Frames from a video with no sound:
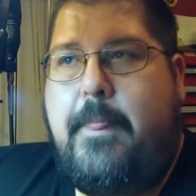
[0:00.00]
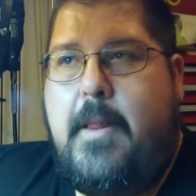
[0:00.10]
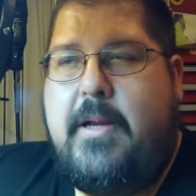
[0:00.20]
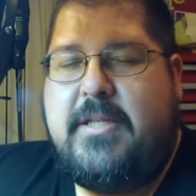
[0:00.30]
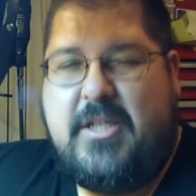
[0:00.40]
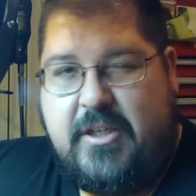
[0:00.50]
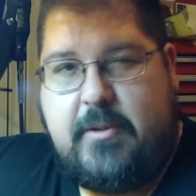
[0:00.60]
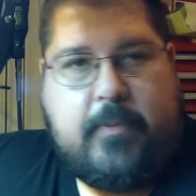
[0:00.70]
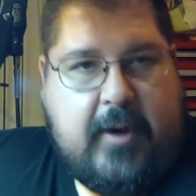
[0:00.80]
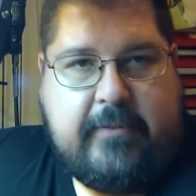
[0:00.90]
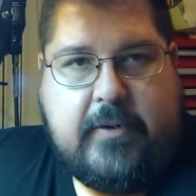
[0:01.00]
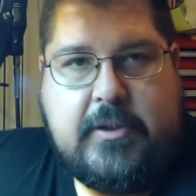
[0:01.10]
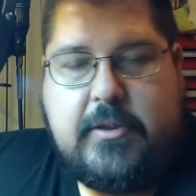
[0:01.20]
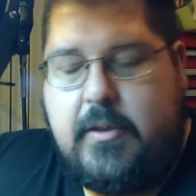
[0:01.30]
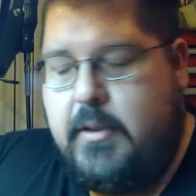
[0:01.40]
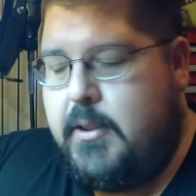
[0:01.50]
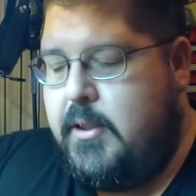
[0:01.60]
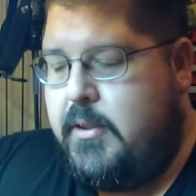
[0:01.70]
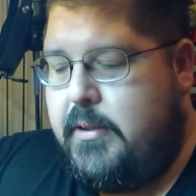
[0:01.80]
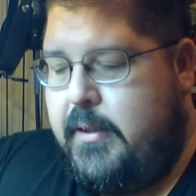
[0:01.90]
It's just a preference.
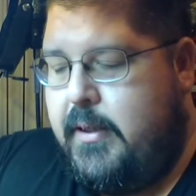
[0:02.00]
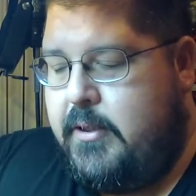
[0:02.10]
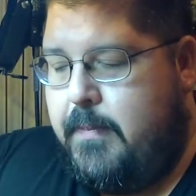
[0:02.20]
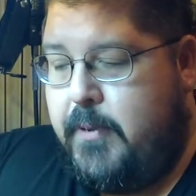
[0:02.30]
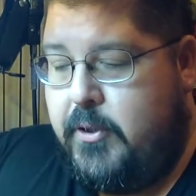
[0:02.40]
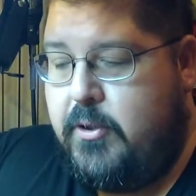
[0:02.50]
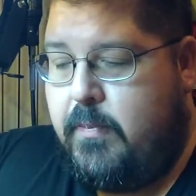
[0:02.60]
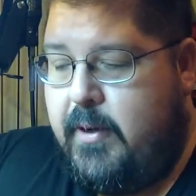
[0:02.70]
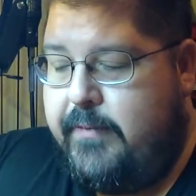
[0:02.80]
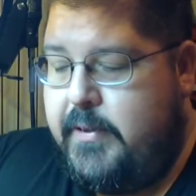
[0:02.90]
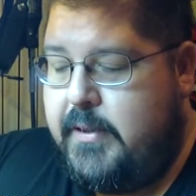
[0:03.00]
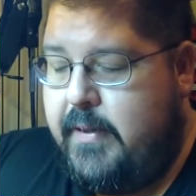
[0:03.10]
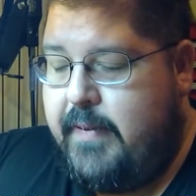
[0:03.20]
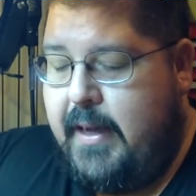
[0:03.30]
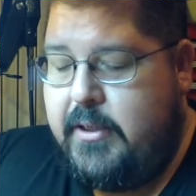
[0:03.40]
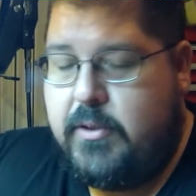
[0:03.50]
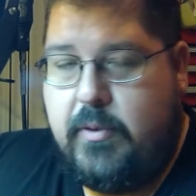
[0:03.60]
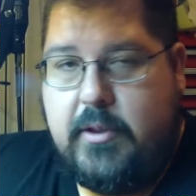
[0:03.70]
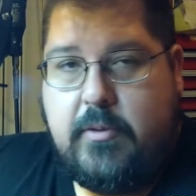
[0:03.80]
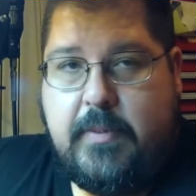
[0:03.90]
It's a personal preference that is going to